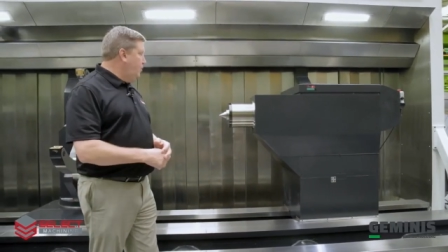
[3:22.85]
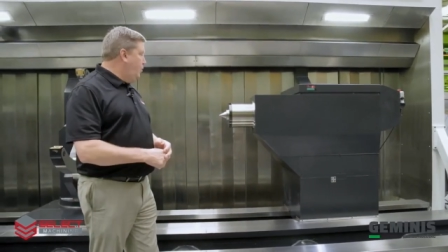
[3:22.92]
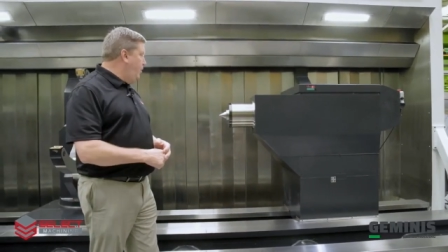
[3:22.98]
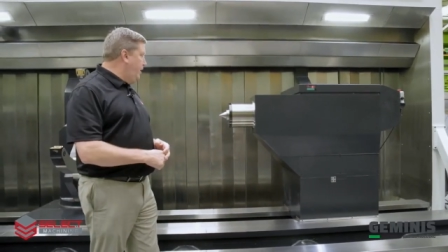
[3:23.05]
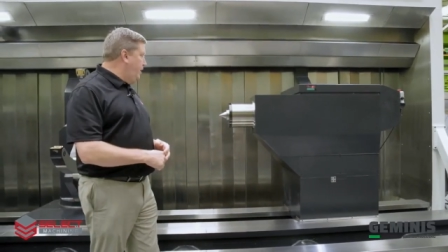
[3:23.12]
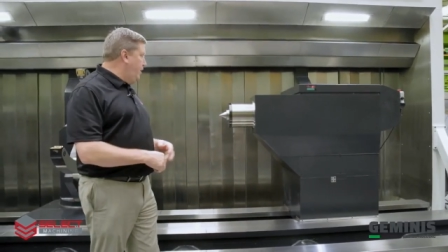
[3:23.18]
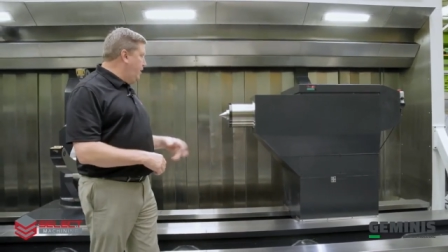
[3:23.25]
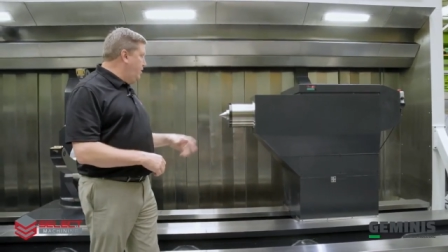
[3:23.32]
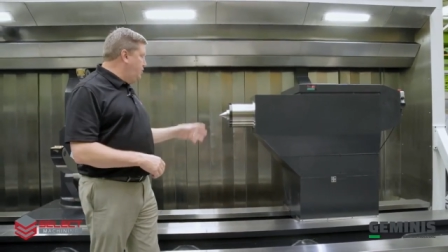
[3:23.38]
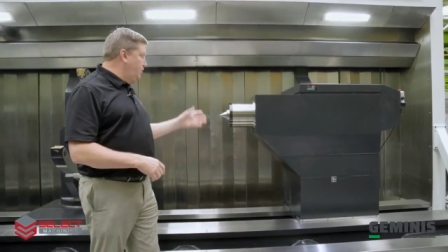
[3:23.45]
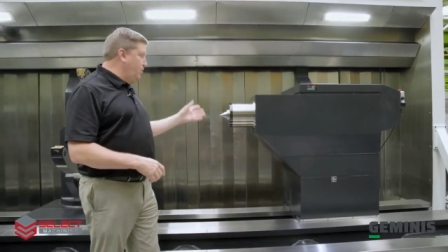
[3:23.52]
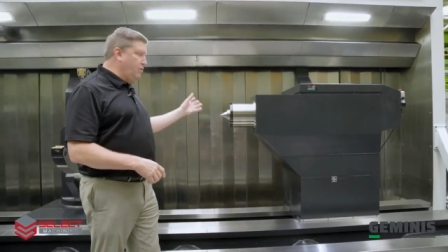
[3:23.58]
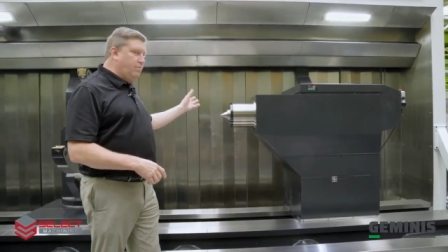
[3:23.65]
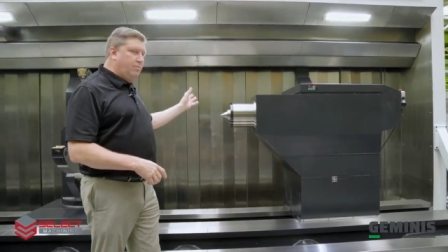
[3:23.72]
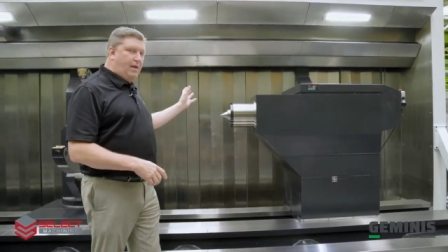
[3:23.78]
We can
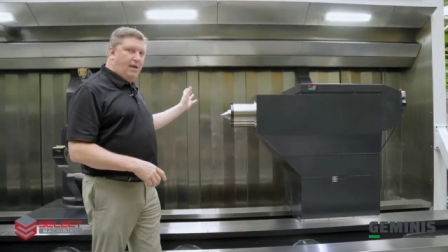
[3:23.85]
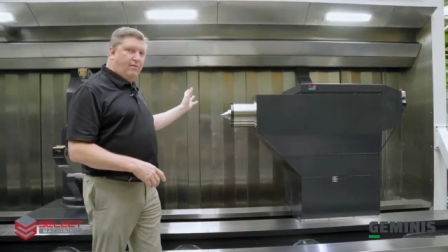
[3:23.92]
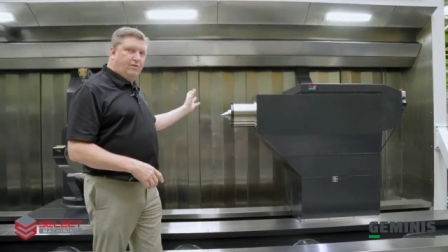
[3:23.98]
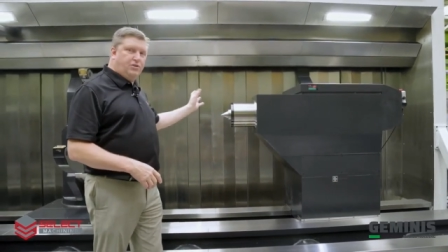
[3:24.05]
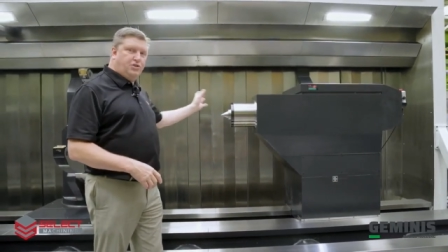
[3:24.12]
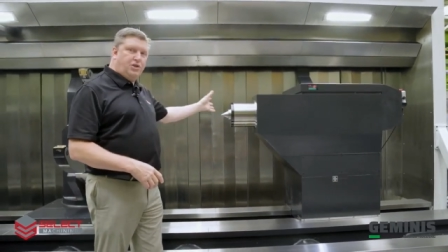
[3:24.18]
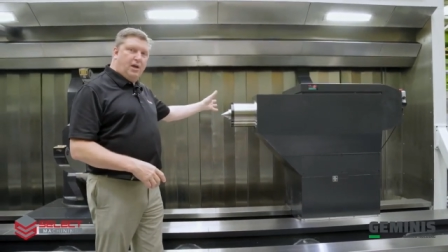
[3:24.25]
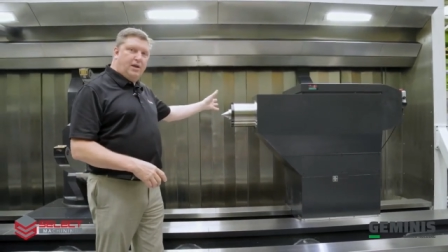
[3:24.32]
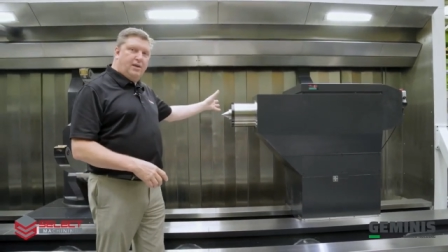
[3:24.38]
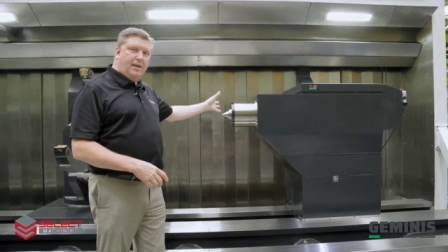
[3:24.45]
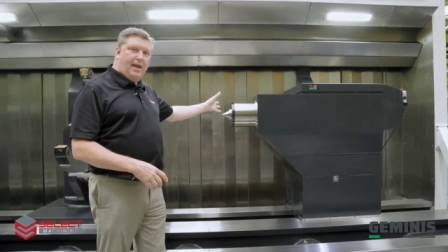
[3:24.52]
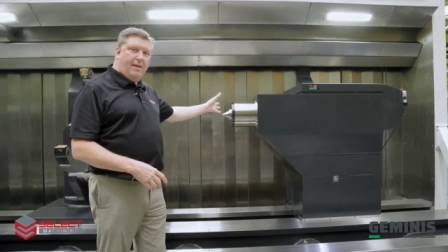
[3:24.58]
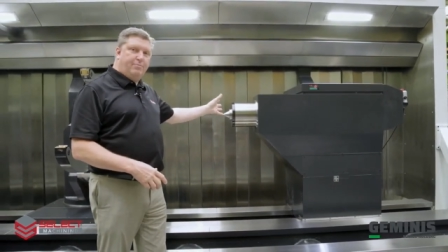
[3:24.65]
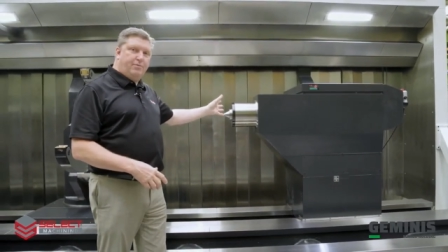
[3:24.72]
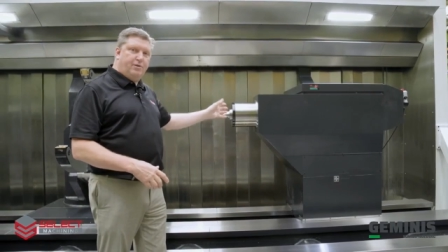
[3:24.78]
also have a chuck
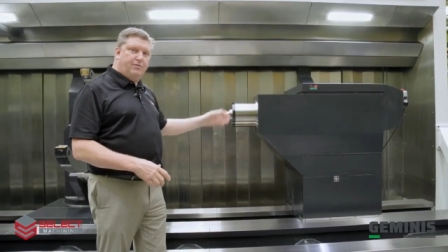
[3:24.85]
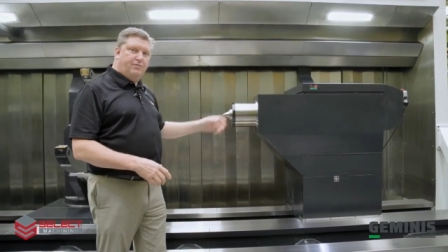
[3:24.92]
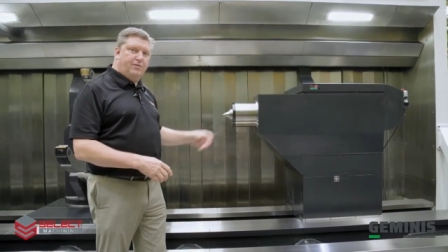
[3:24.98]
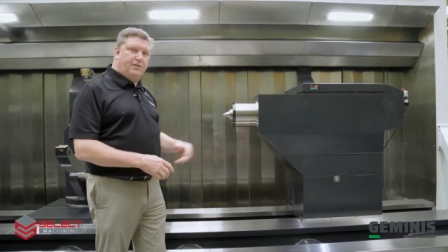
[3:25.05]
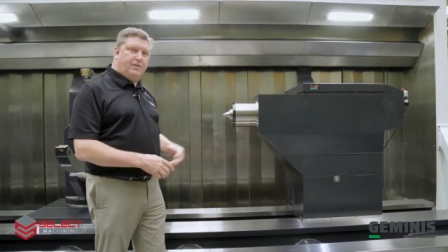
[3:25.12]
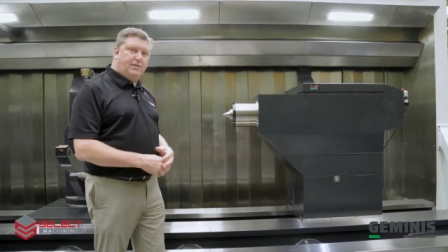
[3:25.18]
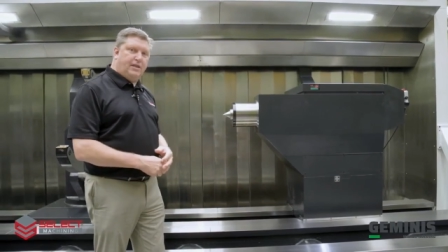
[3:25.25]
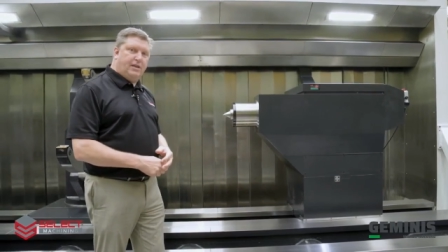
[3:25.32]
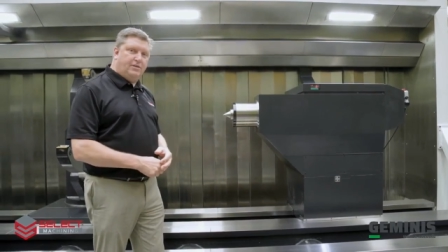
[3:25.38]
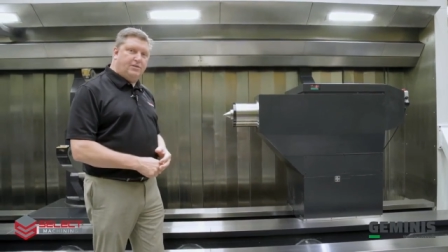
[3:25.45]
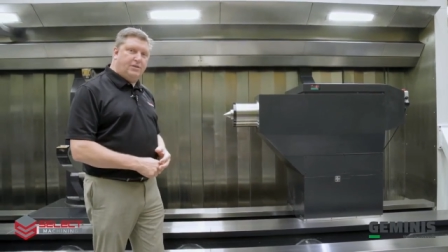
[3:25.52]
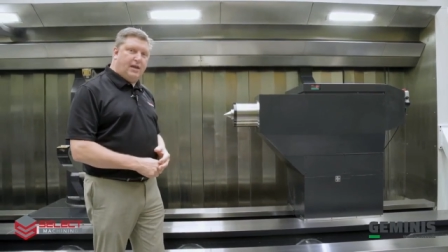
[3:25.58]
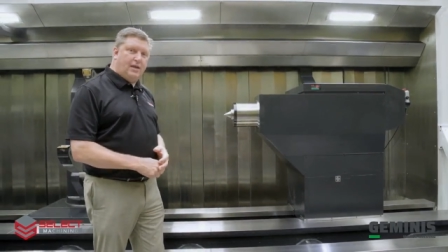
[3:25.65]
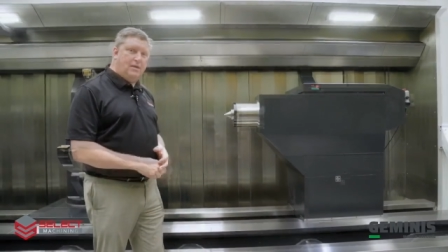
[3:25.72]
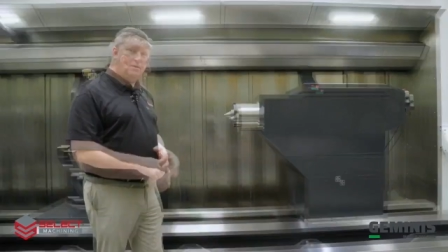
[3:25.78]
adapter for the
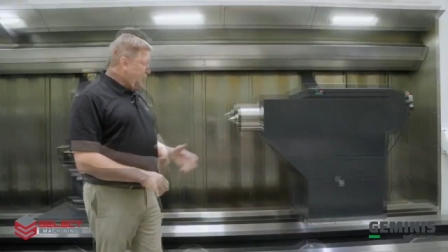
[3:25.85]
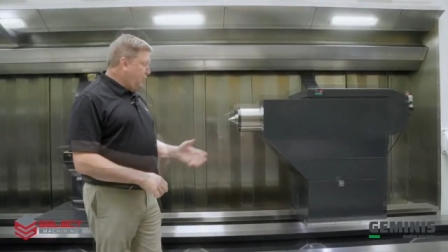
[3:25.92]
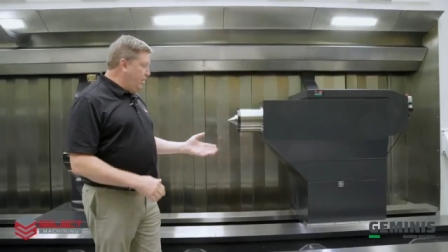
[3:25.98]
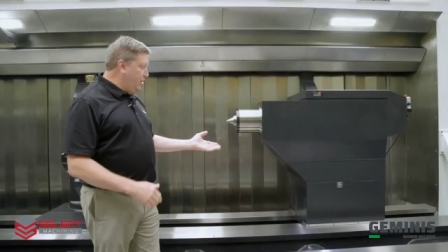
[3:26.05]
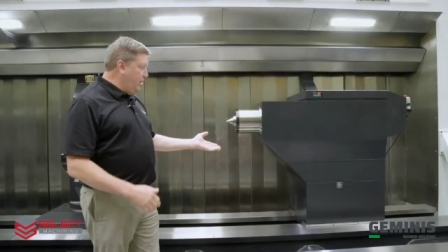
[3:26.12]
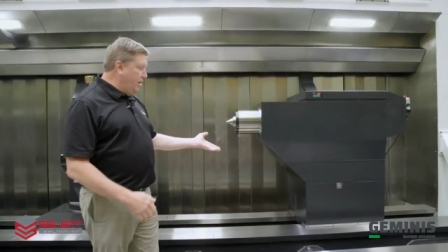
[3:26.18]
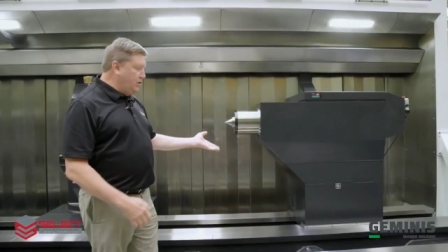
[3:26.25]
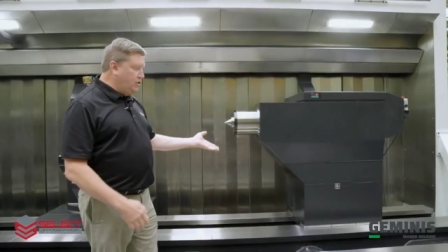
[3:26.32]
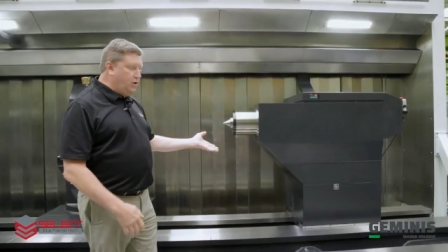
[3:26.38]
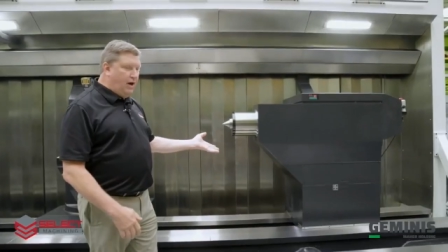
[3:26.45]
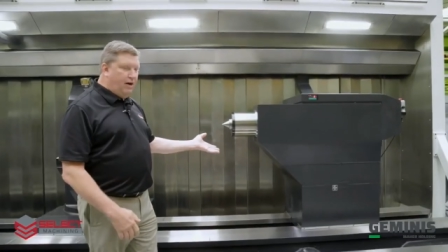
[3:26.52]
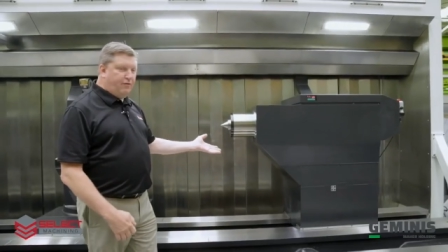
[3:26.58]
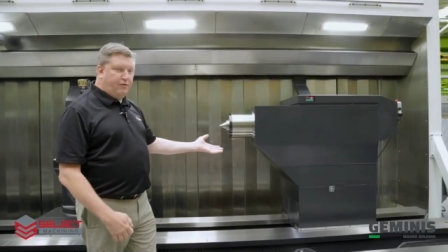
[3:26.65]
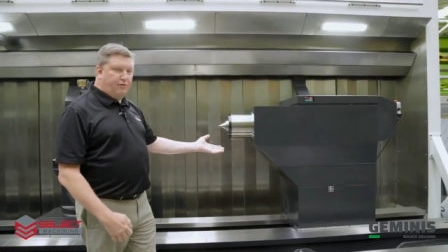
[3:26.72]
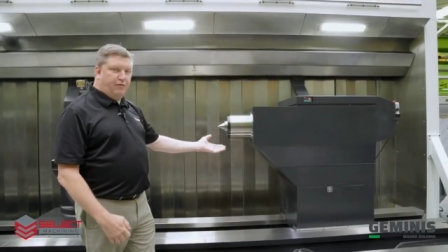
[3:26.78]
tailstock. We can also
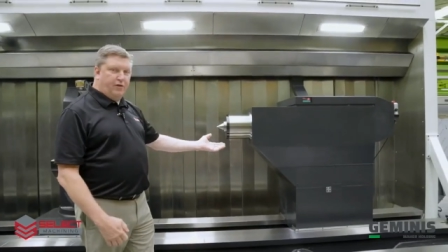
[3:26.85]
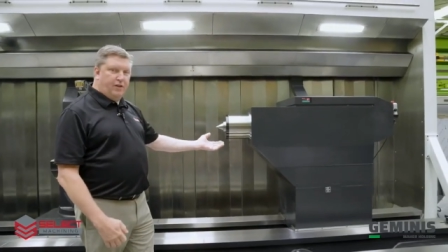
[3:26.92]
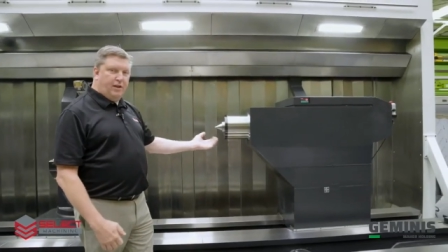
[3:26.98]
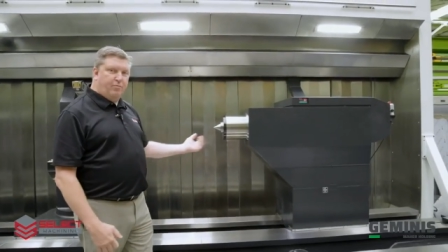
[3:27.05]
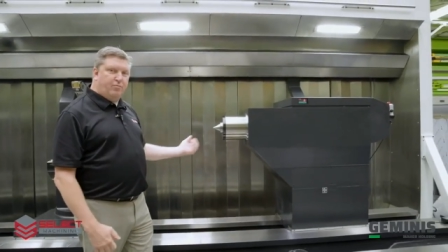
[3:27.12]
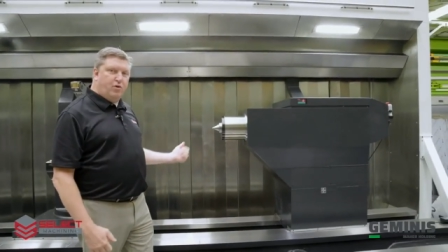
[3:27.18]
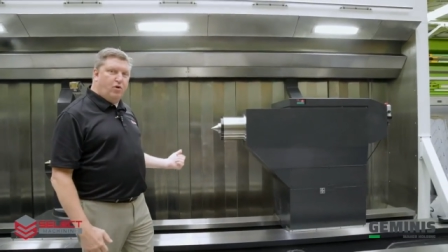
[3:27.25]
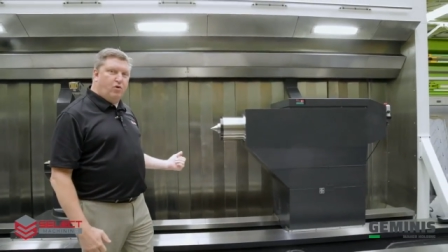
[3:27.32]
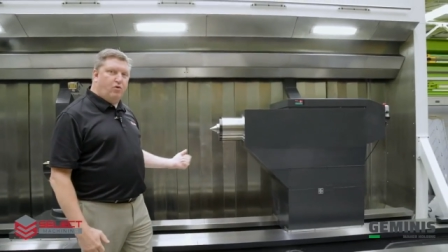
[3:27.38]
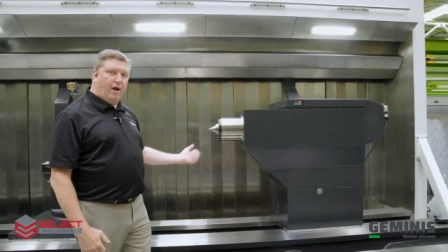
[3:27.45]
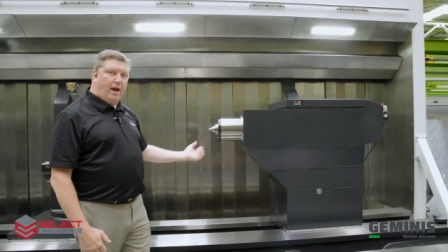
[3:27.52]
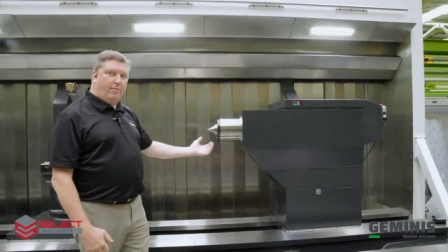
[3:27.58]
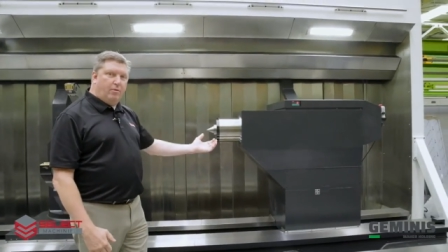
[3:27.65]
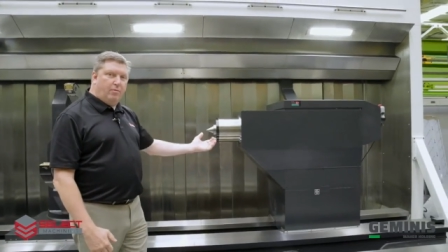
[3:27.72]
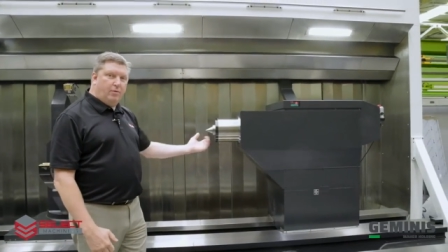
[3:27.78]
offer fully
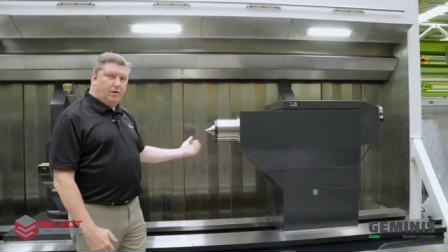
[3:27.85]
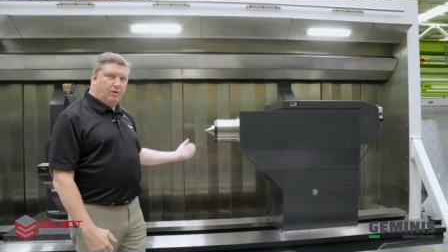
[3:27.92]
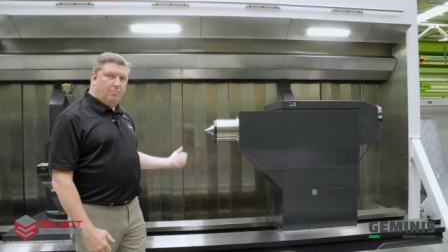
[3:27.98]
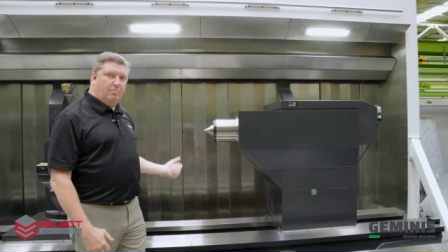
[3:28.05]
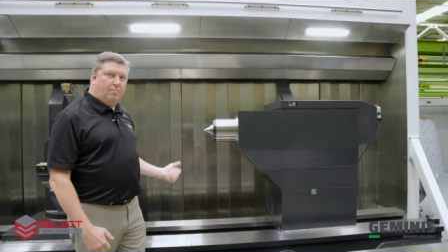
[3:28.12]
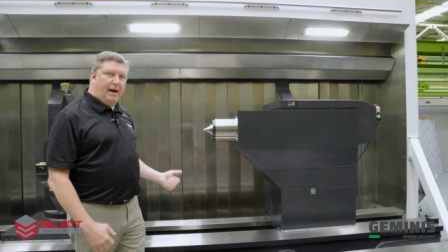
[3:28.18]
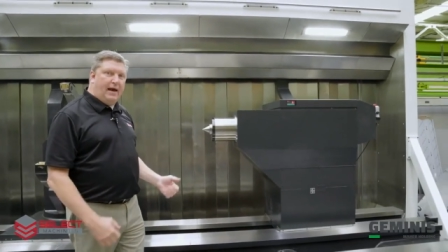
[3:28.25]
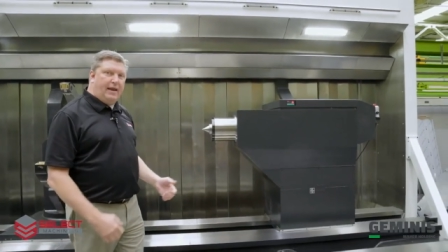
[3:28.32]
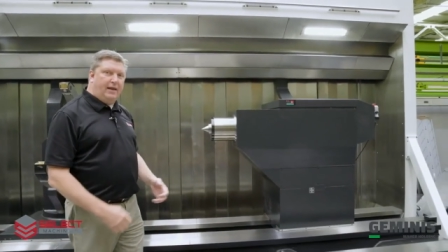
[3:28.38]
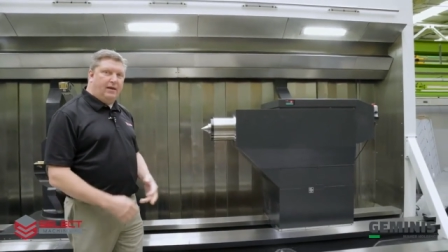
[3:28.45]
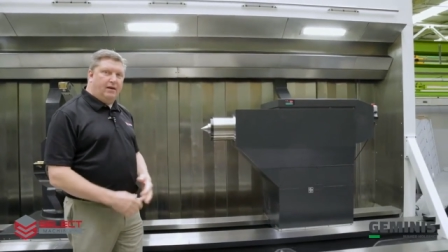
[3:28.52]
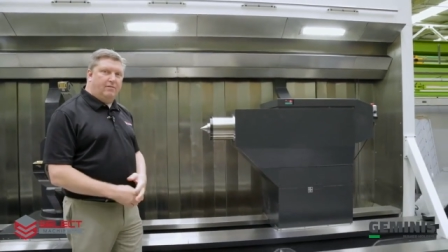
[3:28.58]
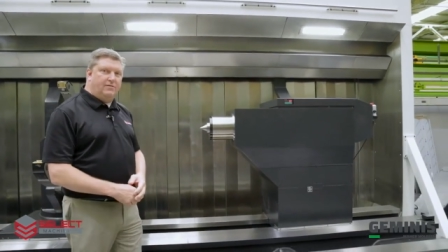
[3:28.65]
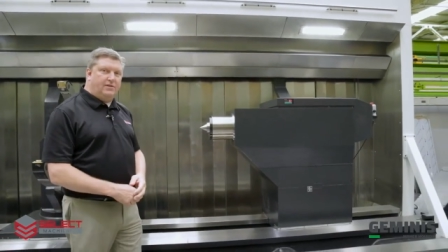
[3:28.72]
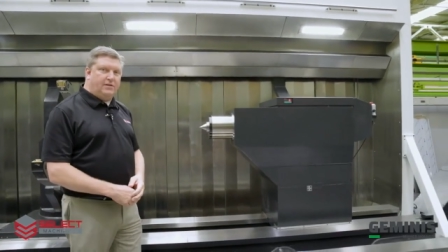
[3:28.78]
programmable
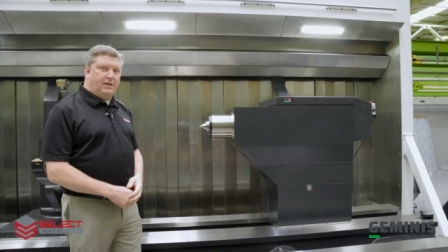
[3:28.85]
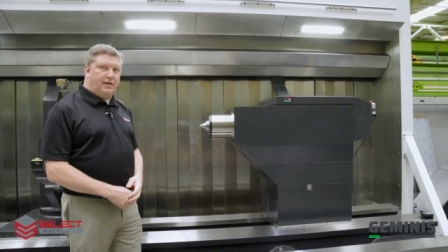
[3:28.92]
body of the